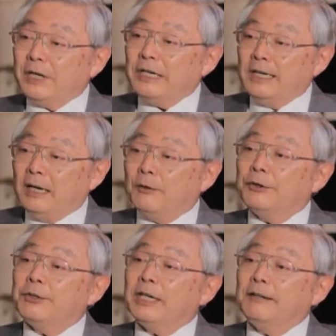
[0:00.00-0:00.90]
right now, are
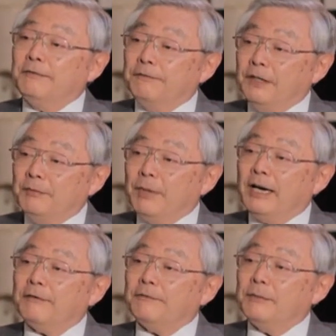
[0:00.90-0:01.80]
you getting
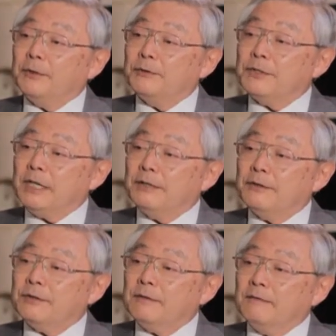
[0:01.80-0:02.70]
feedback from those
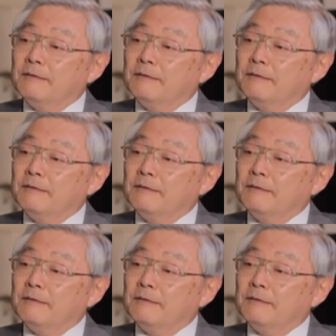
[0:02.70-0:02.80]
centers?